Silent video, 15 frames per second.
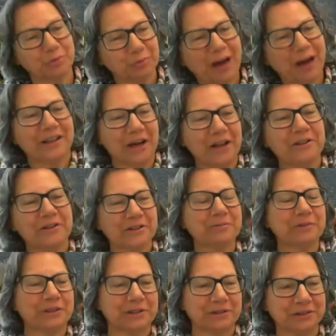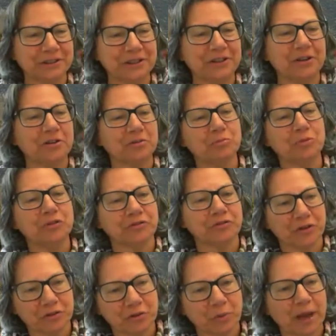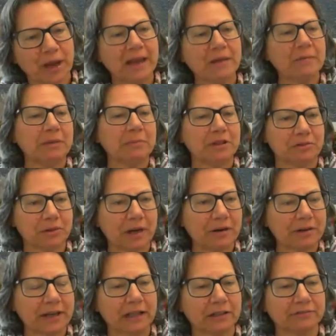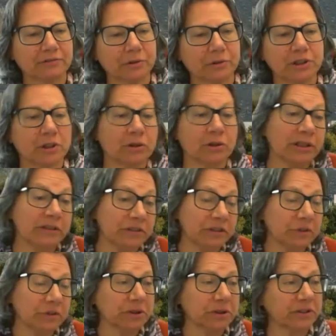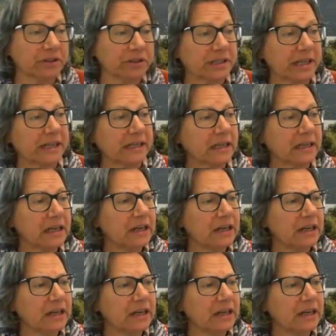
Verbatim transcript: while others will, you know, move further away, maybe throughout California or even to another state.